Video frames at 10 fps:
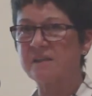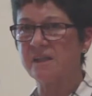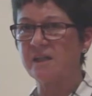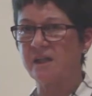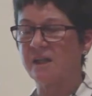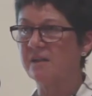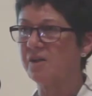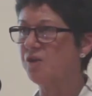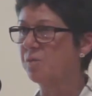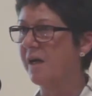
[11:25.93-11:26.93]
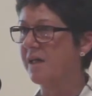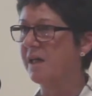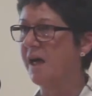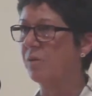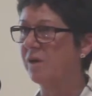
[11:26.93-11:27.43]
thinking that you might
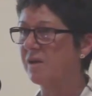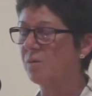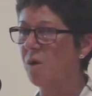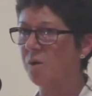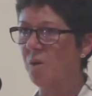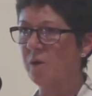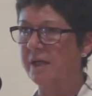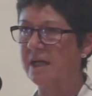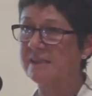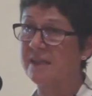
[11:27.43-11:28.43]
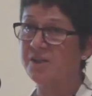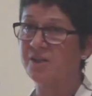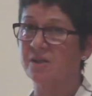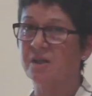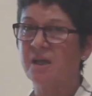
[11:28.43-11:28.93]
get within one
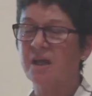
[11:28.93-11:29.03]
organisation,